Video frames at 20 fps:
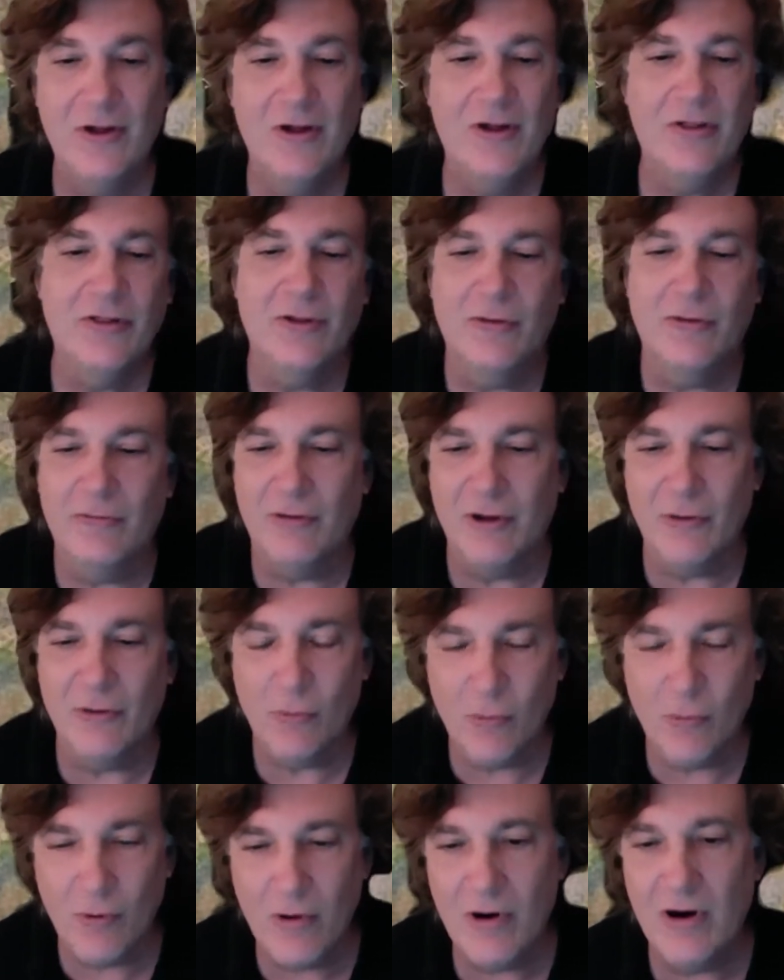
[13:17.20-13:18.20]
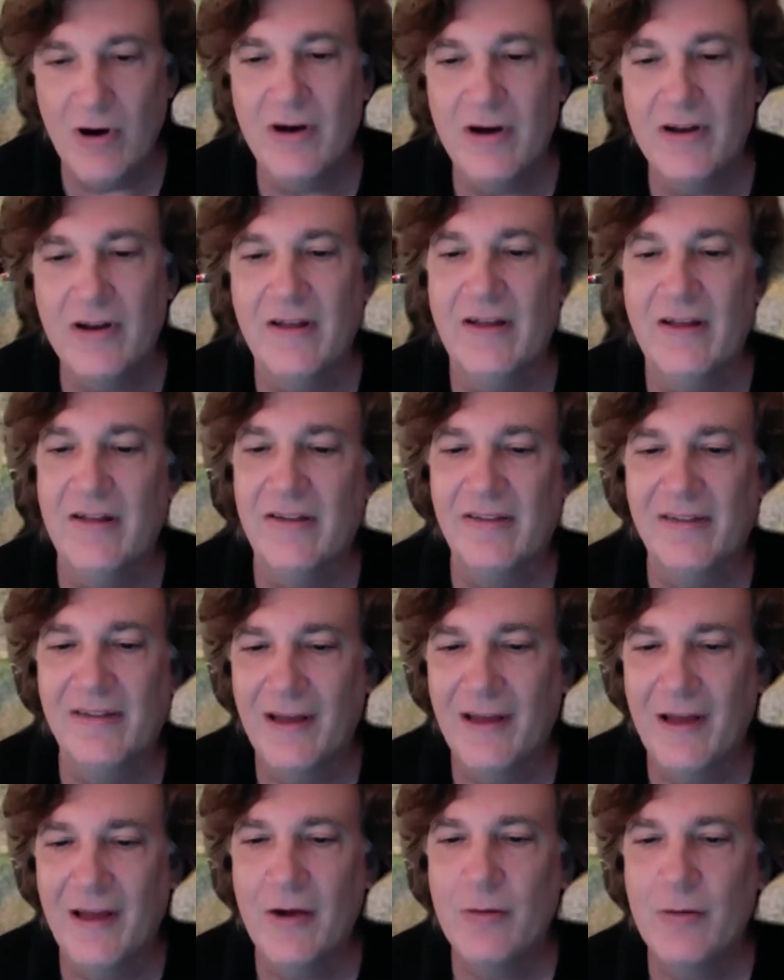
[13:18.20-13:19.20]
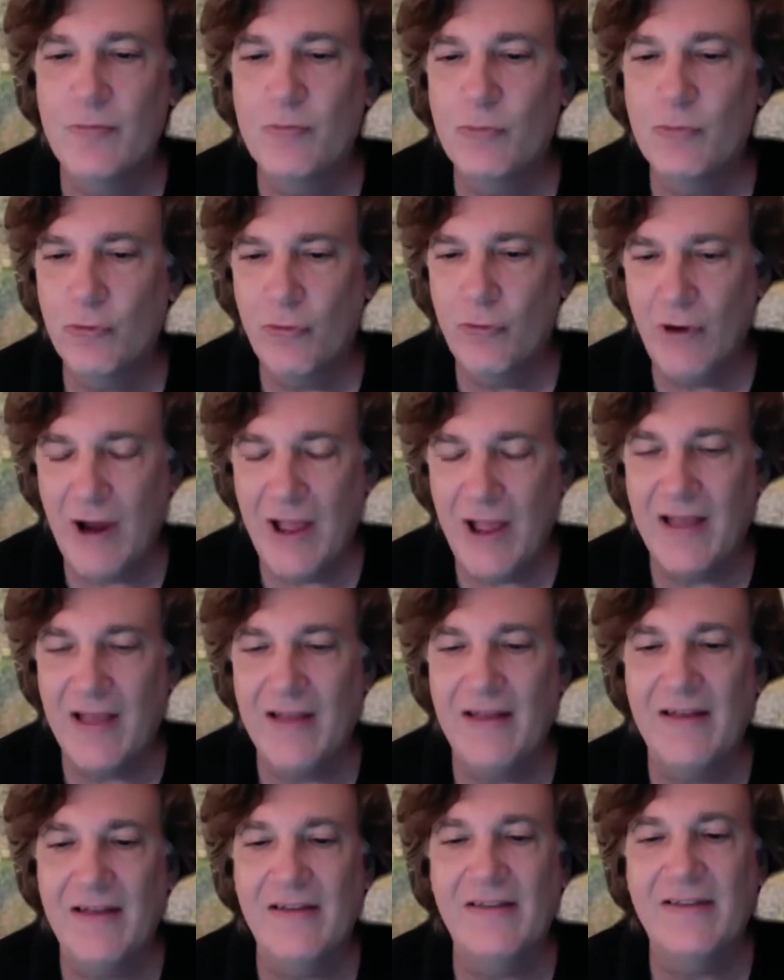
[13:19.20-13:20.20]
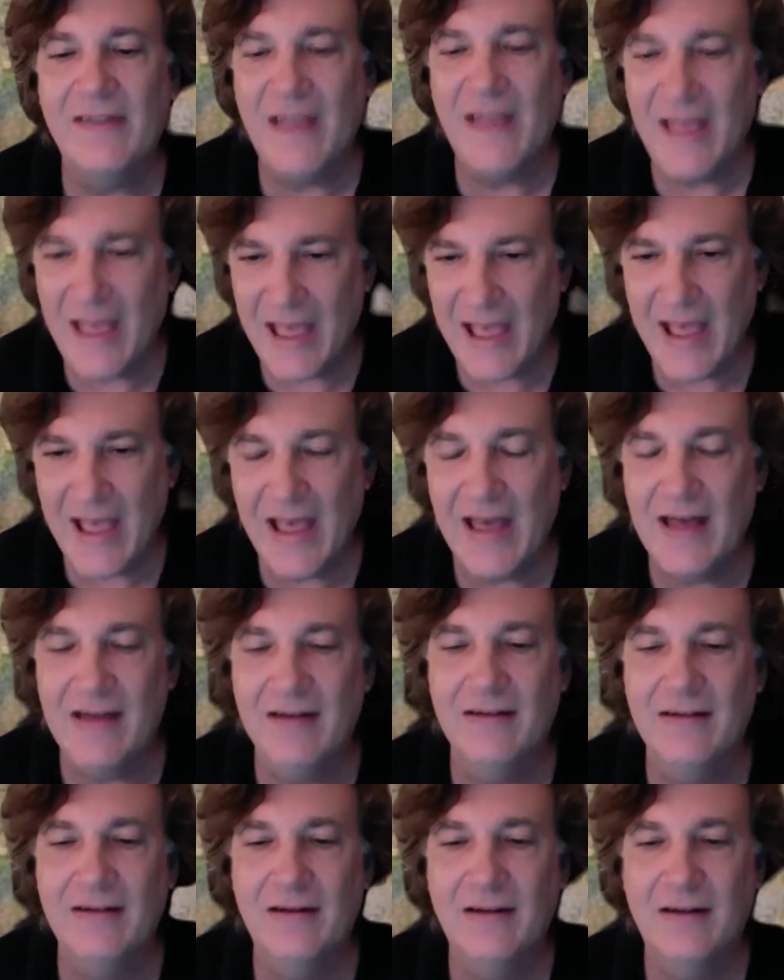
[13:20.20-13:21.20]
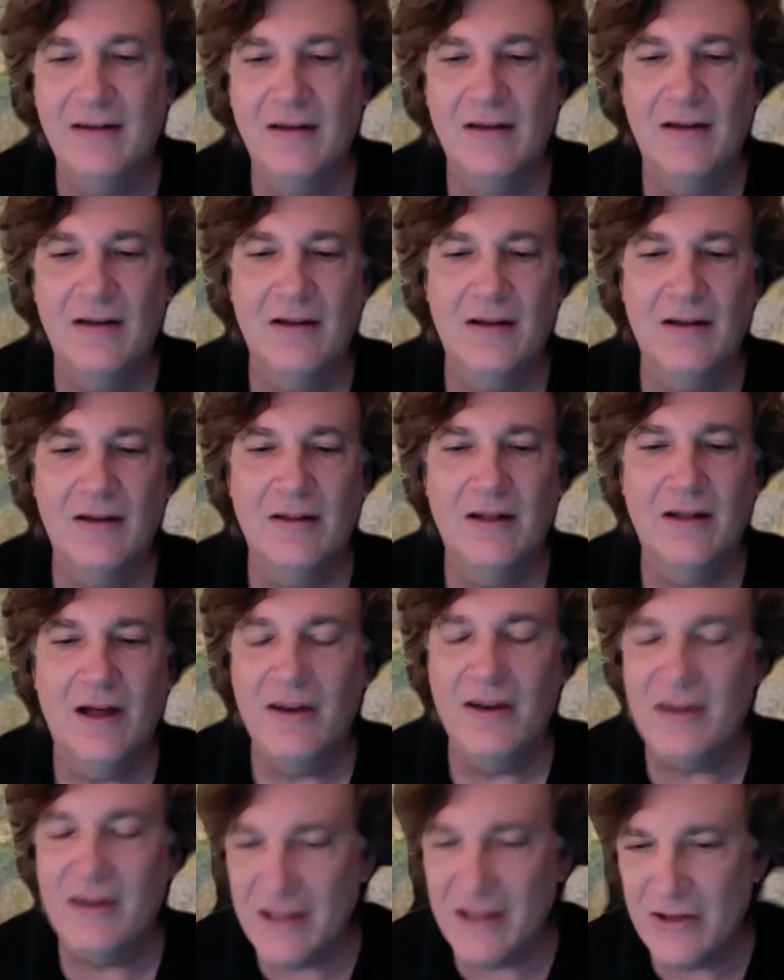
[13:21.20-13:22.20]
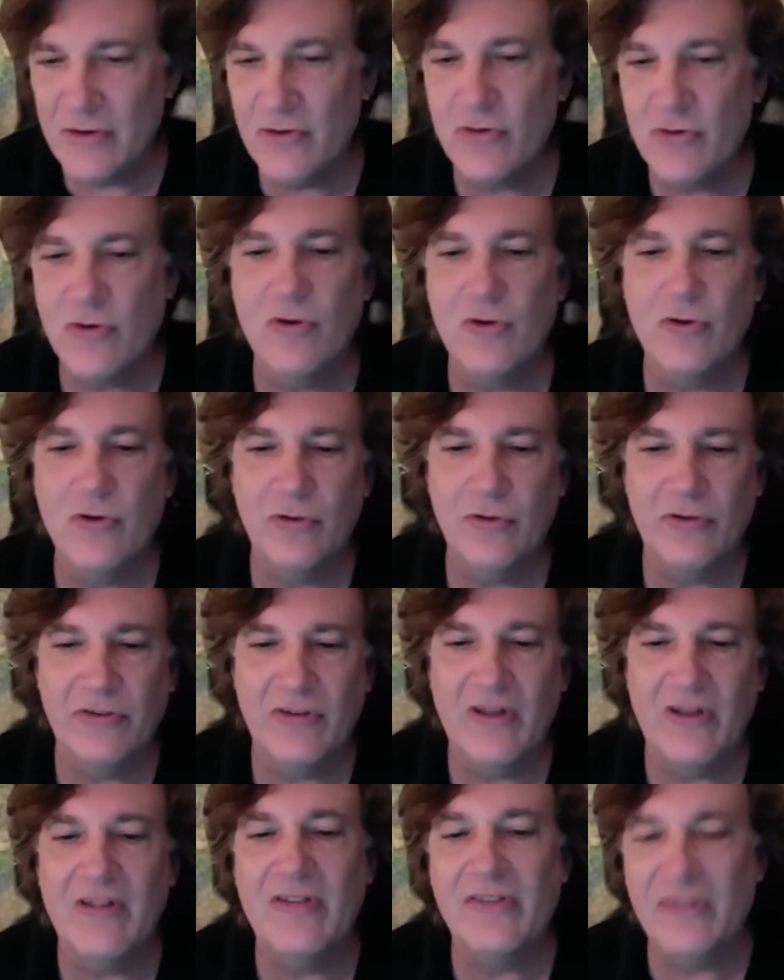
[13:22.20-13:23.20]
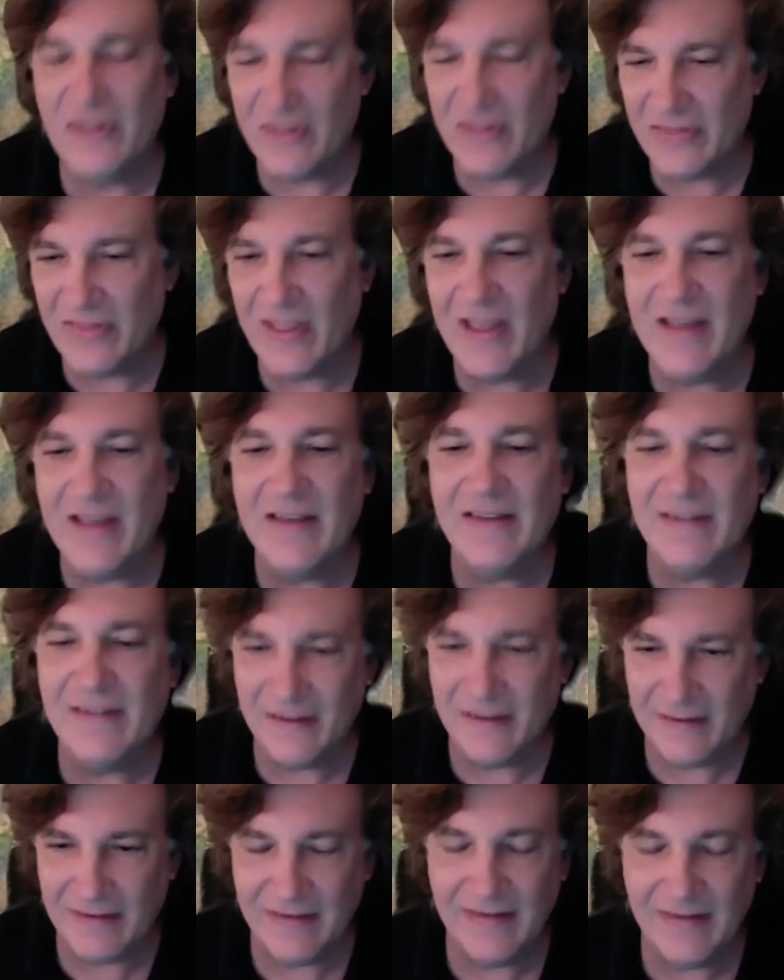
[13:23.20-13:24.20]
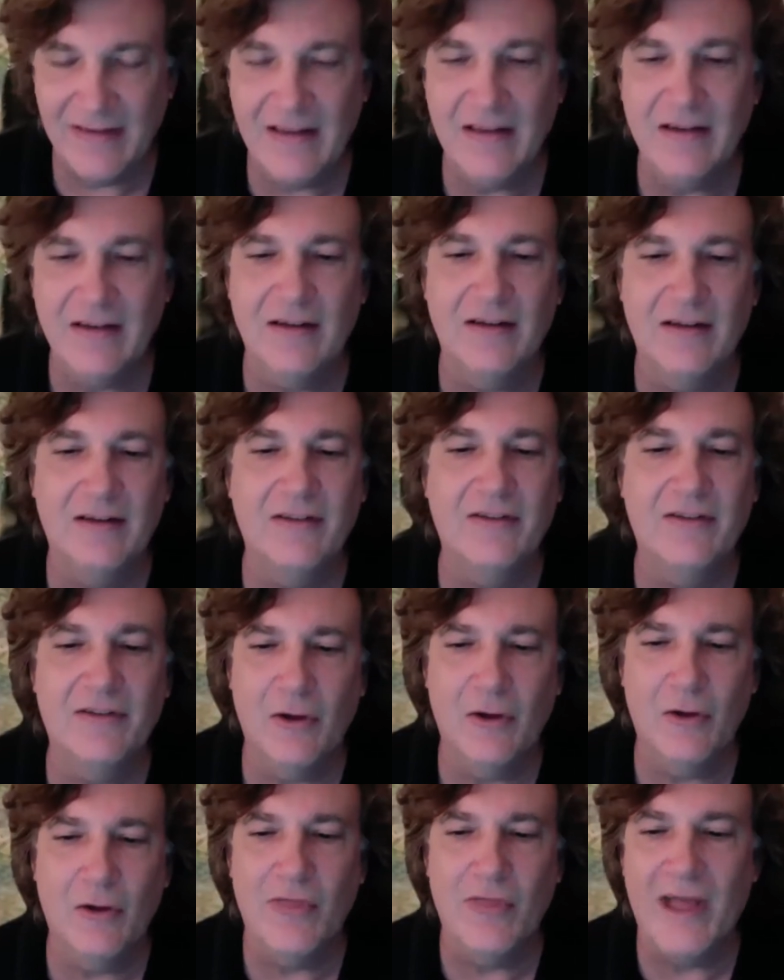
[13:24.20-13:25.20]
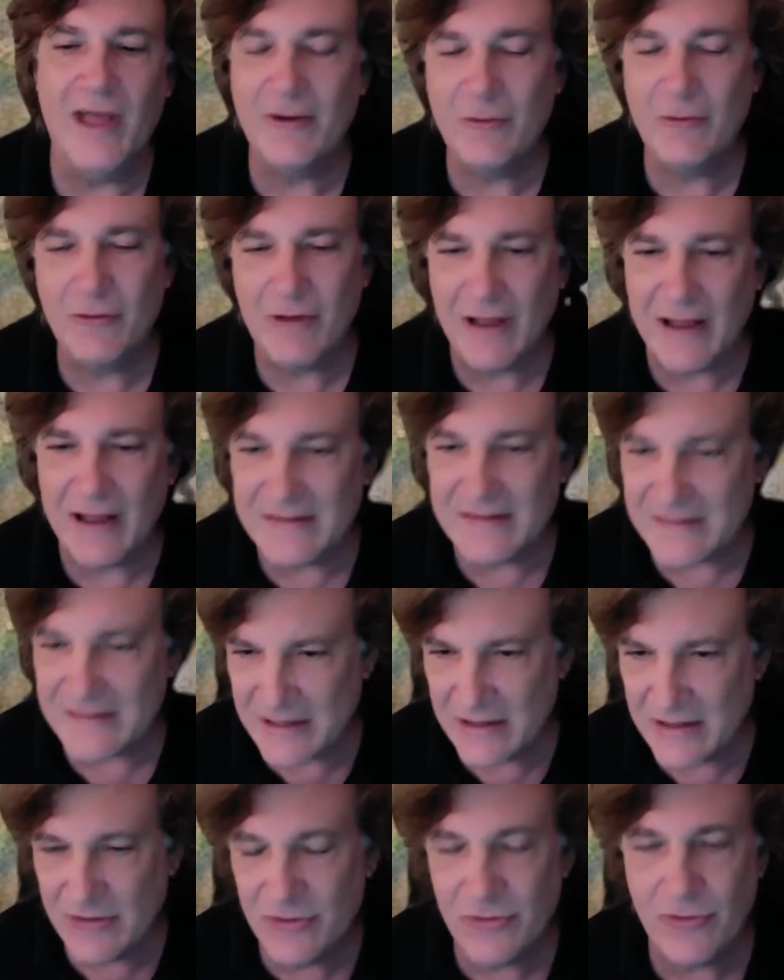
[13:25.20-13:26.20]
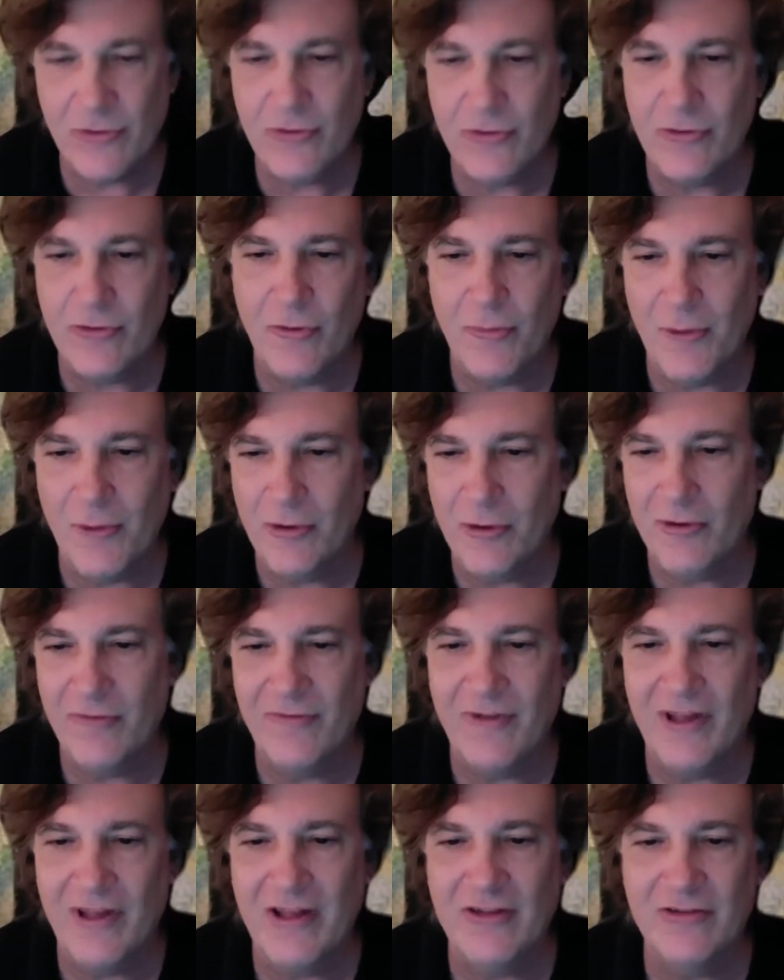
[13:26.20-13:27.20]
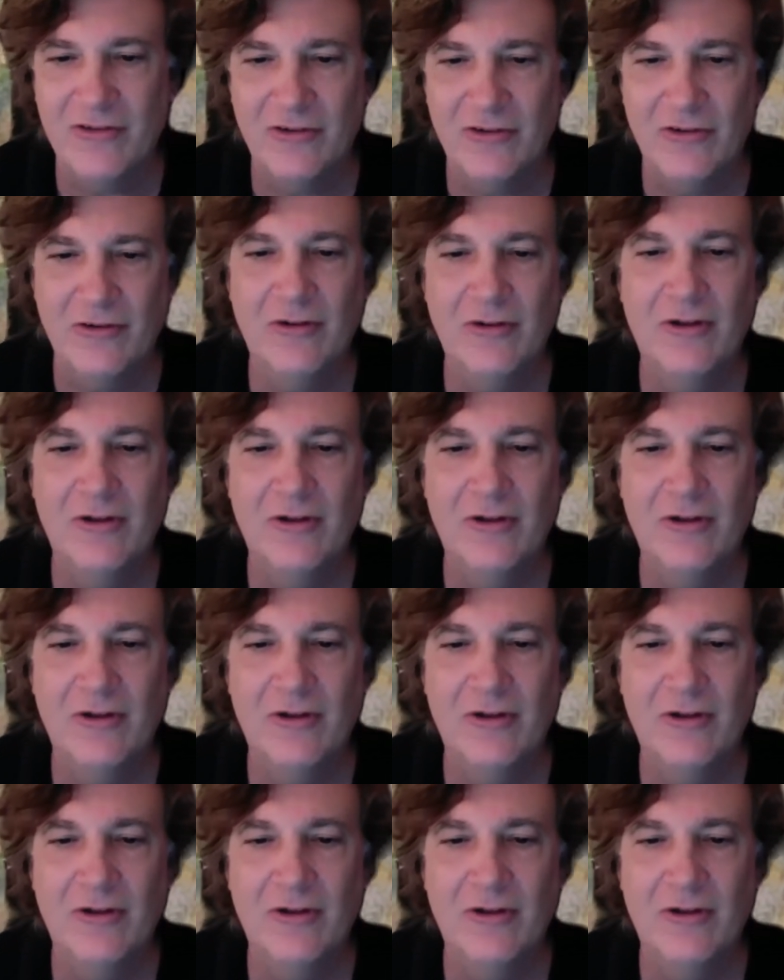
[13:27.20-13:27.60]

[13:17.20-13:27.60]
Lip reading: The reward is praise and an internal sense that they succeeded. So that creates internal motivation